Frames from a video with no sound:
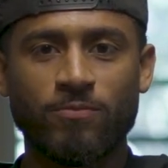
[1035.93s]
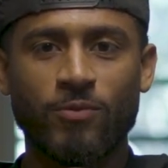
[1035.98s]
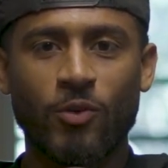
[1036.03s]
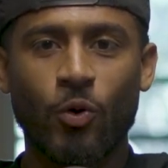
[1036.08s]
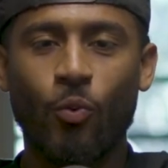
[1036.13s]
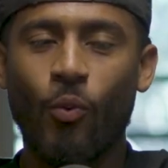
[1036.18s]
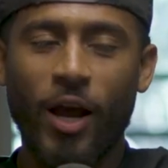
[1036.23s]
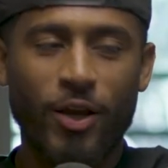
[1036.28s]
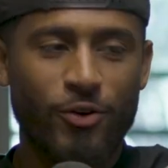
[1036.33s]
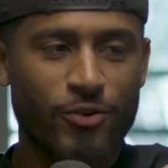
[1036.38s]

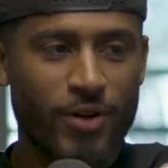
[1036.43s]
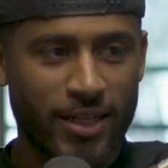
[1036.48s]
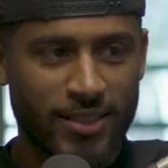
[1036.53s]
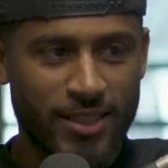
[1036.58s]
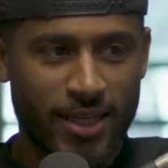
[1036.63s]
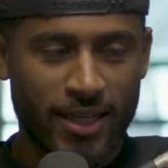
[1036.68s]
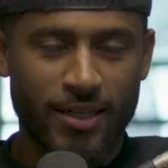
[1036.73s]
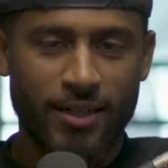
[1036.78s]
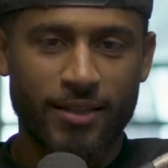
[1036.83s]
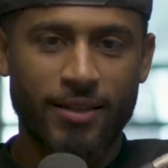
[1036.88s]
Why are you not
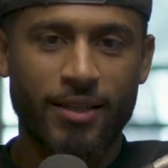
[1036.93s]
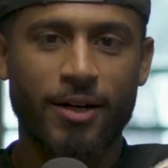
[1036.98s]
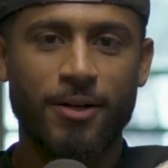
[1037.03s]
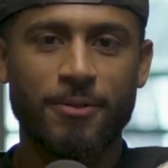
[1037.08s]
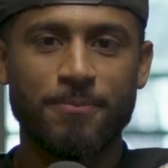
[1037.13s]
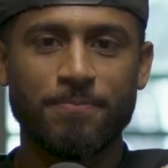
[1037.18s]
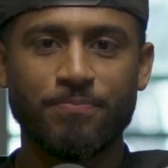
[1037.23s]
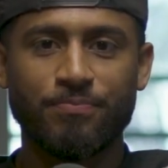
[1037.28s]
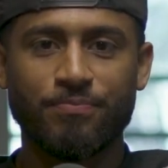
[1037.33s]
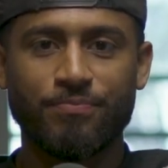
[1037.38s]
taking it there?
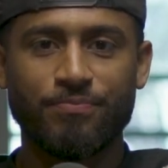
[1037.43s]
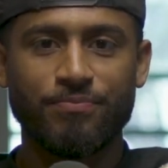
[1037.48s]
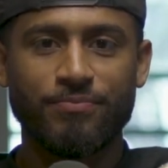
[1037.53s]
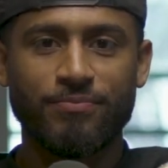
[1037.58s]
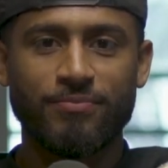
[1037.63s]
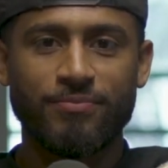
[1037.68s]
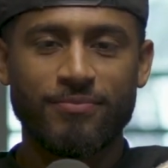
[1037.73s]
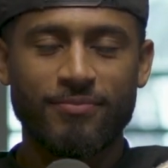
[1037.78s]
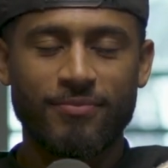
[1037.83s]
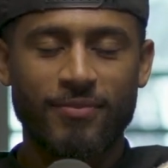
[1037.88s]

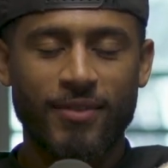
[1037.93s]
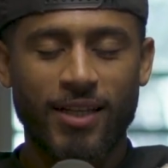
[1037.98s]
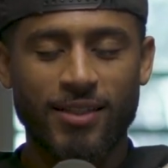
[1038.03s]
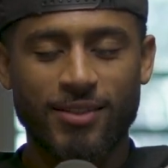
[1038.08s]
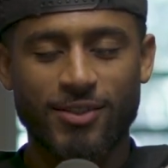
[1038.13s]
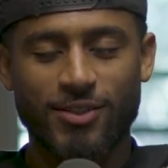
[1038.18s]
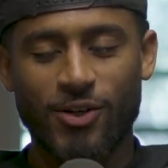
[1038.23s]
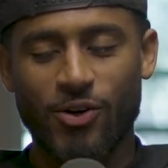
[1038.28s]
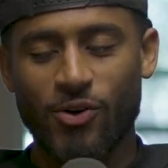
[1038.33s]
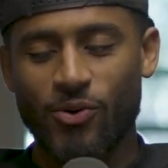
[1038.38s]
And
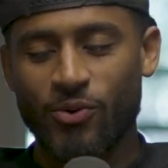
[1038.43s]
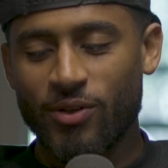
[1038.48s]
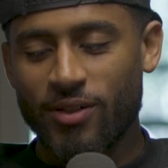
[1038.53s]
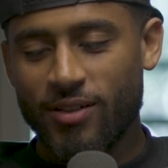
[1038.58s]
so,